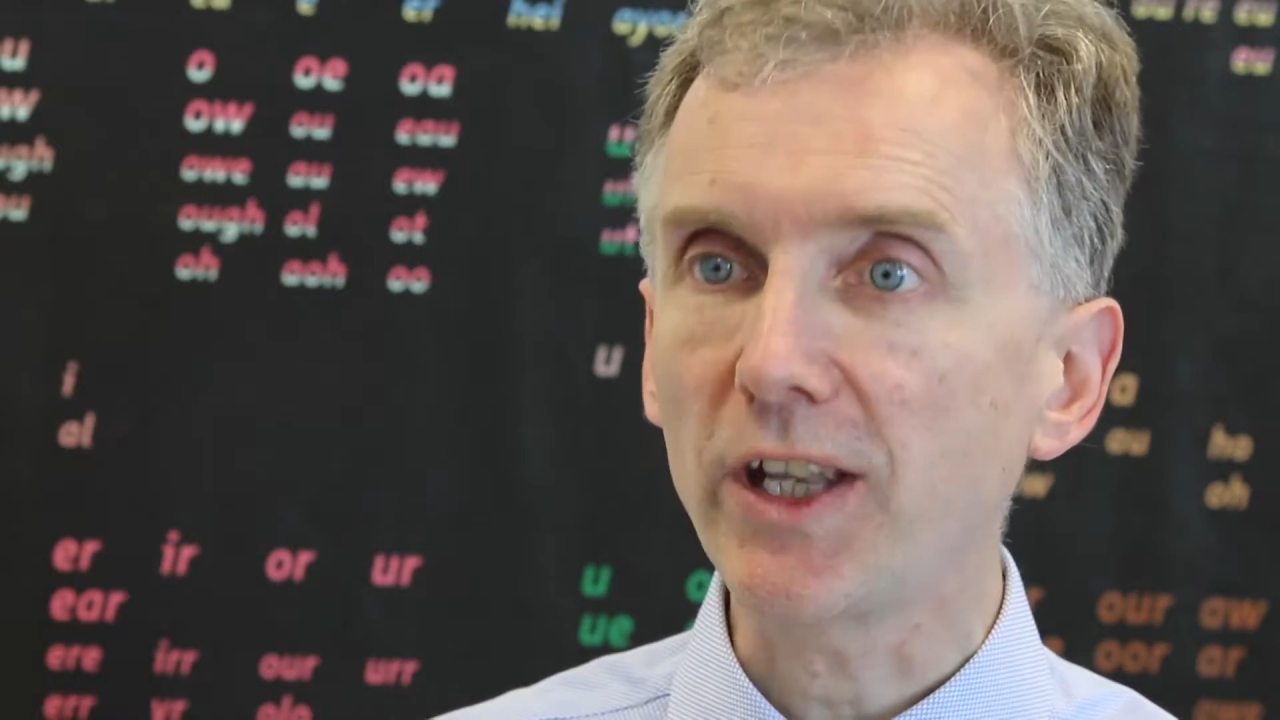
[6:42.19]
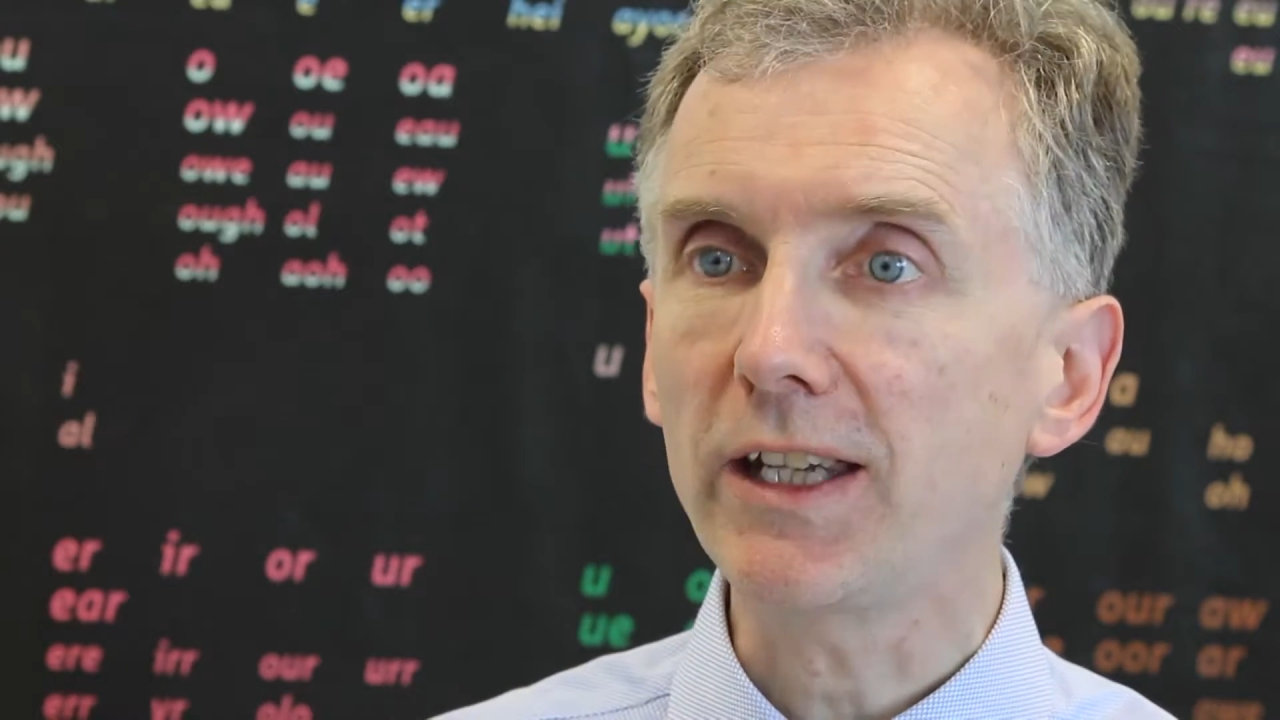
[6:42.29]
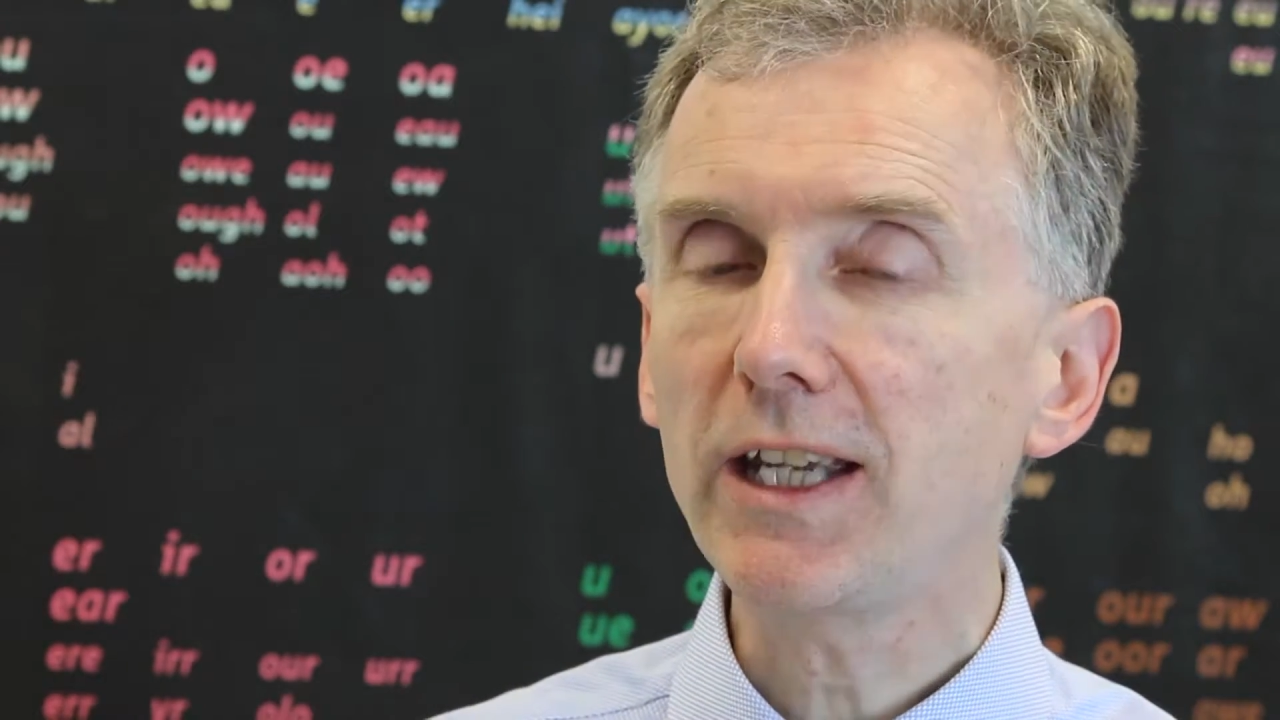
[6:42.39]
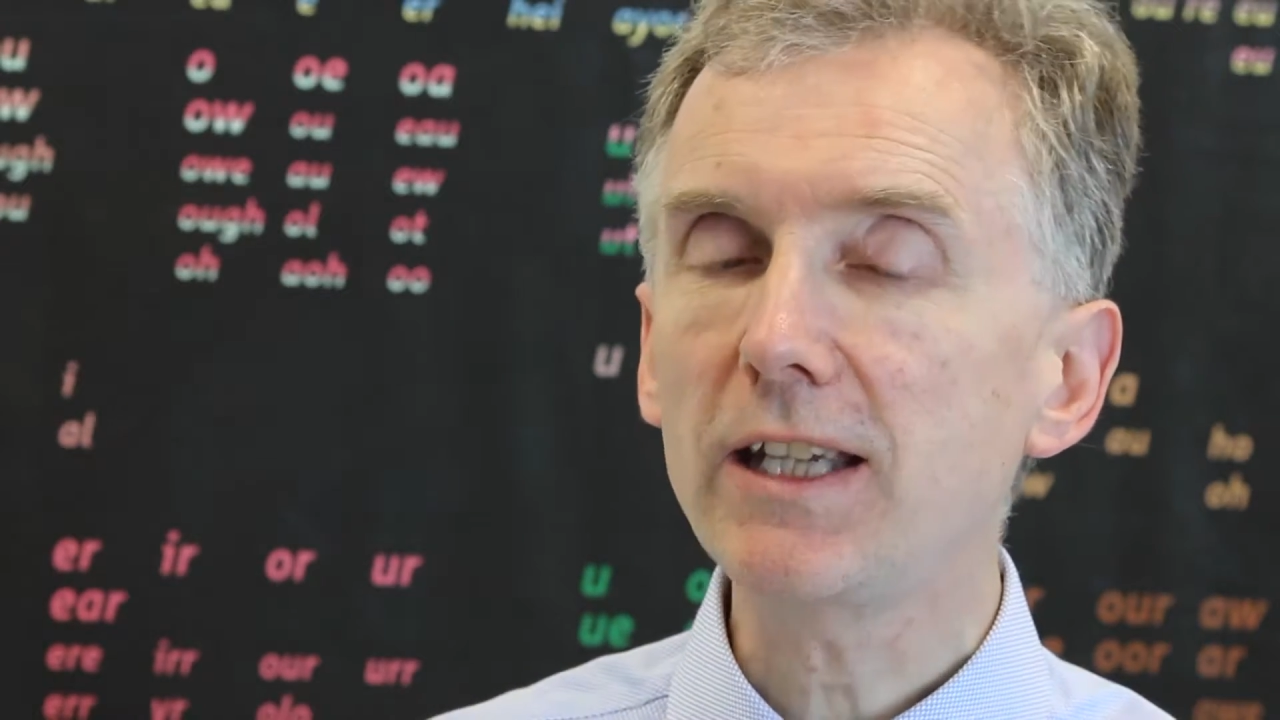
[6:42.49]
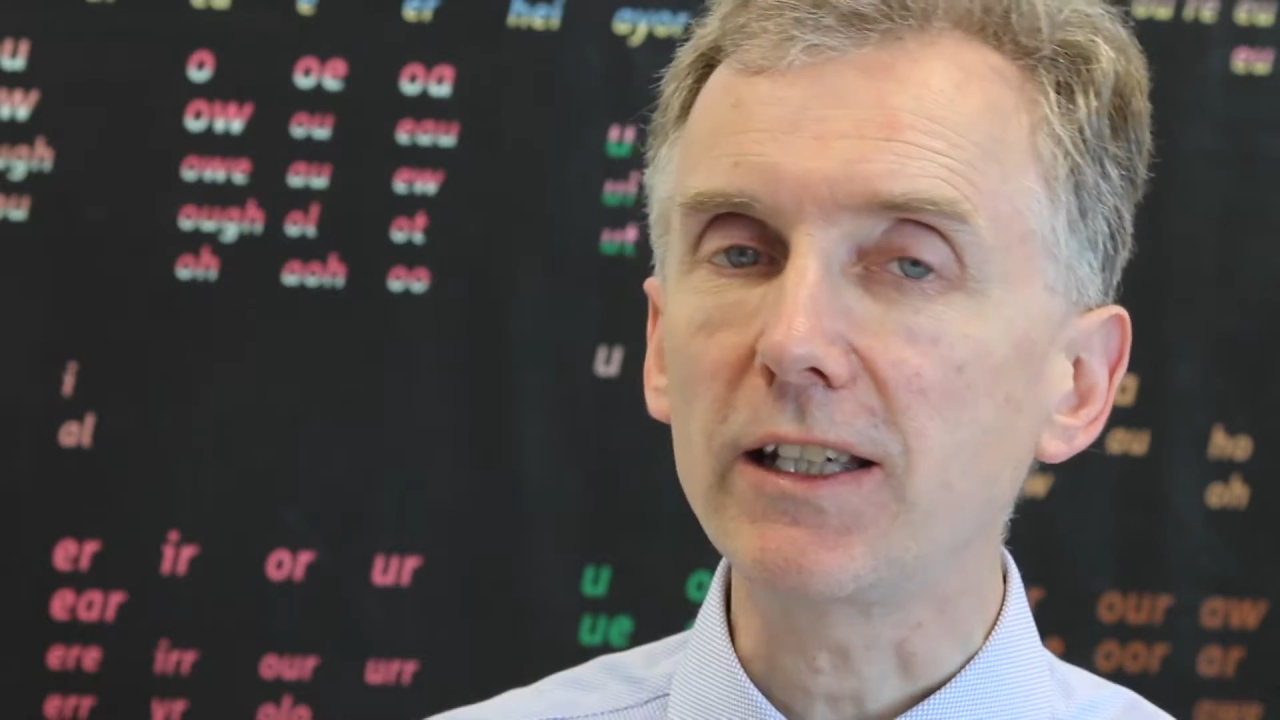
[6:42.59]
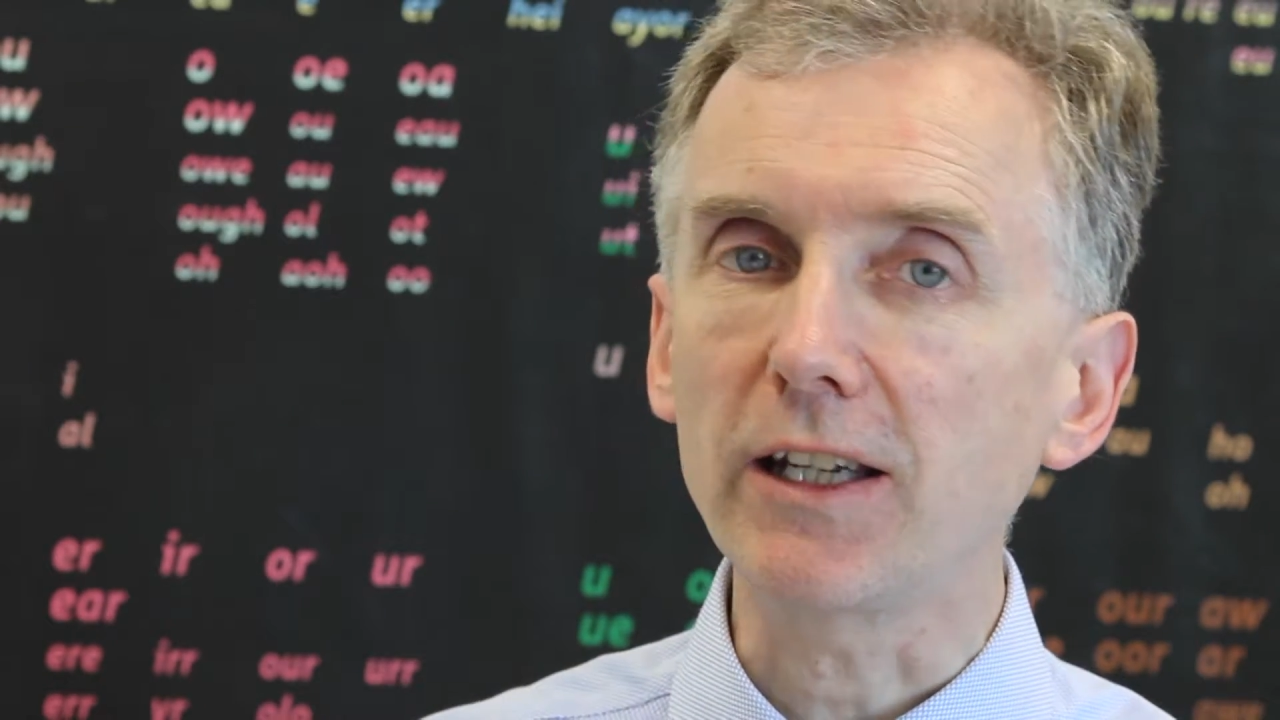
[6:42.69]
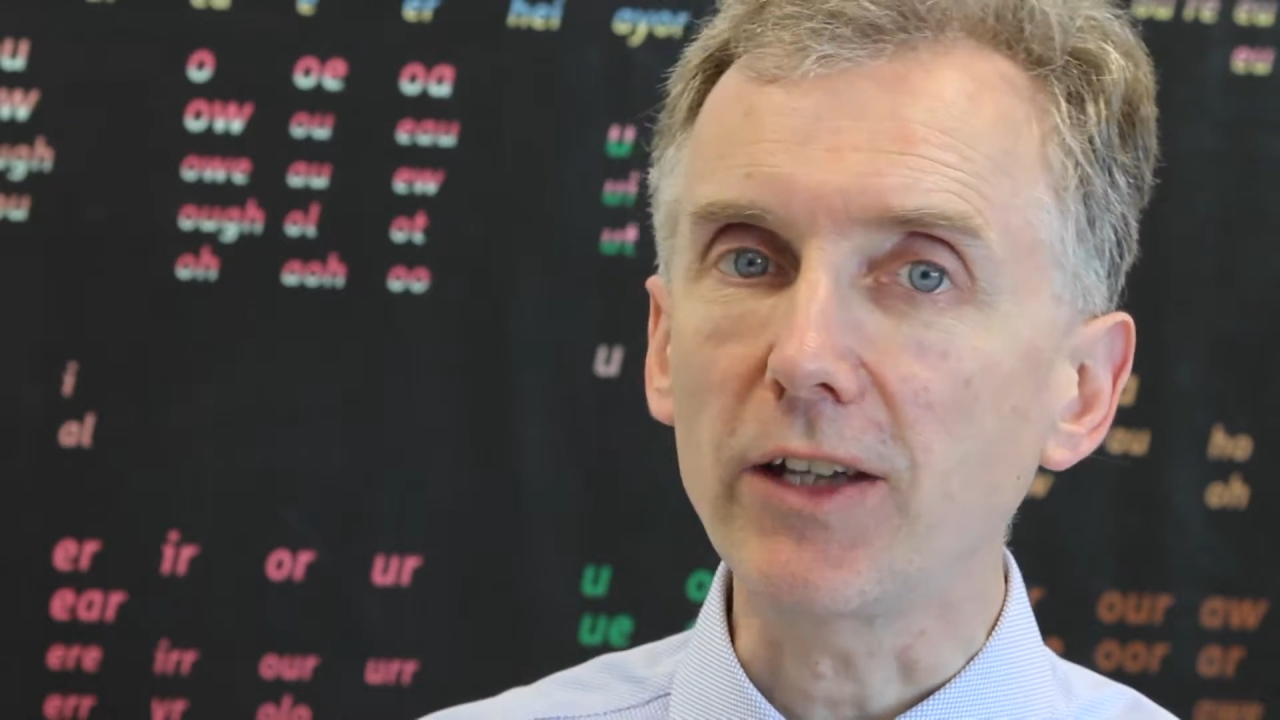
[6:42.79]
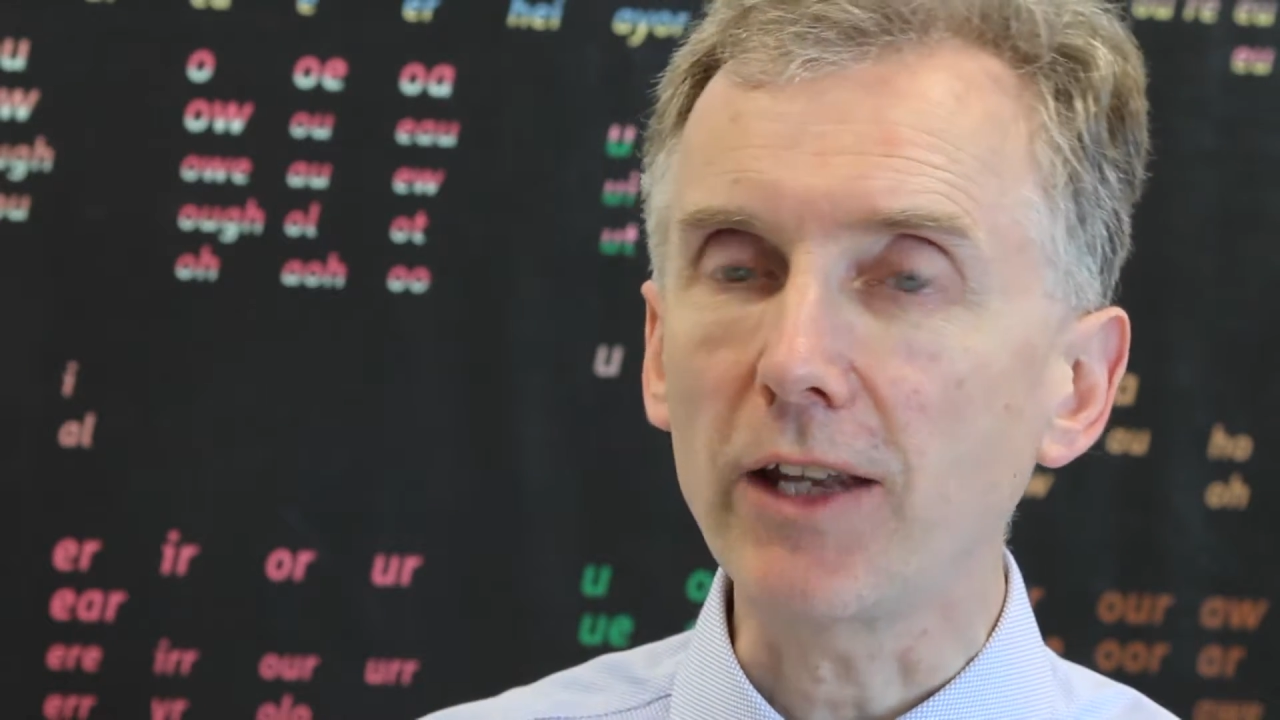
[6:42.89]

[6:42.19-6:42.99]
then needed.